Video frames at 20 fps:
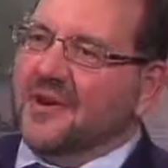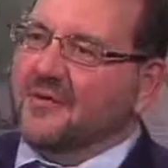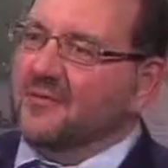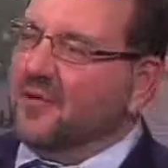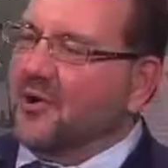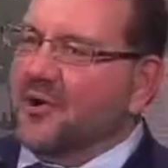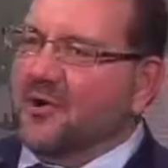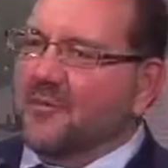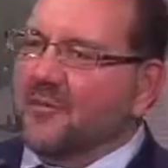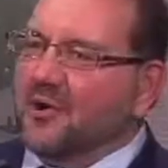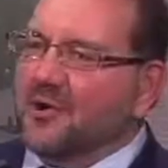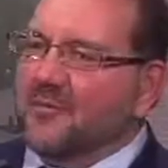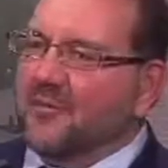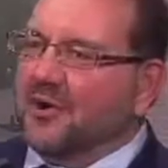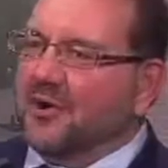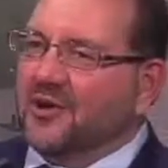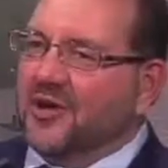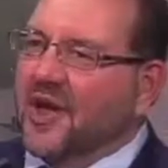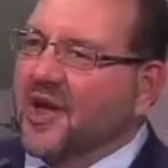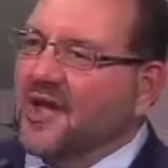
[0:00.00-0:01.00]

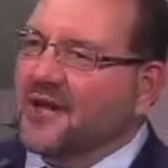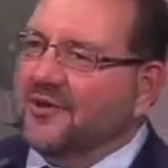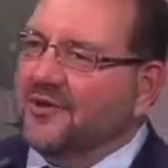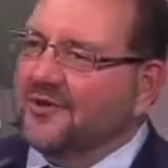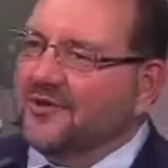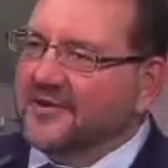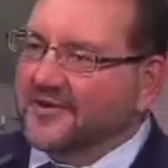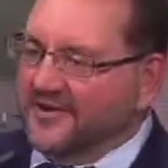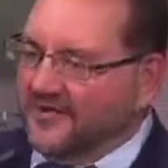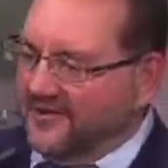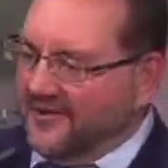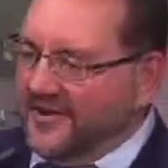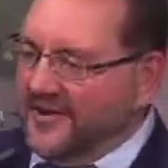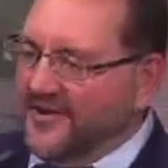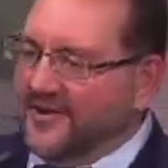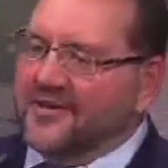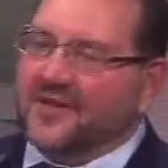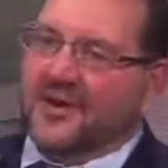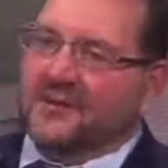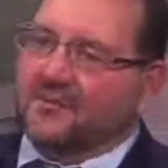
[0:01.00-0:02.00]
impermeable liner. It's very
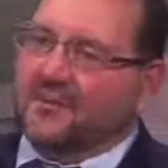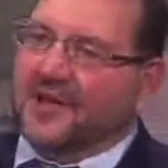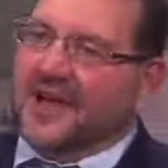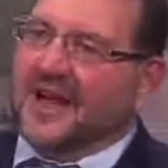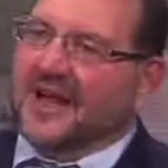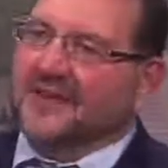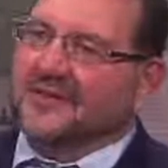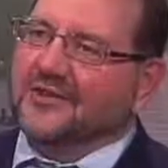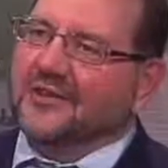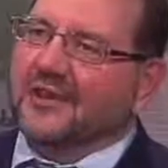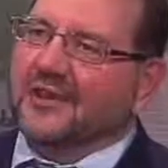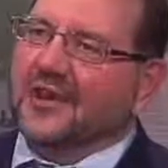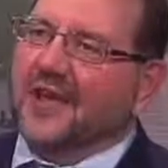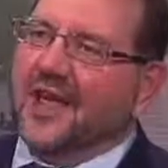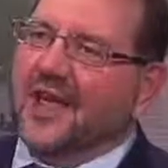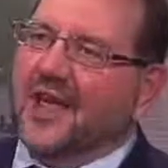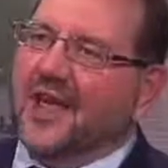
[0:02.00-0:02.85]
thick plastic.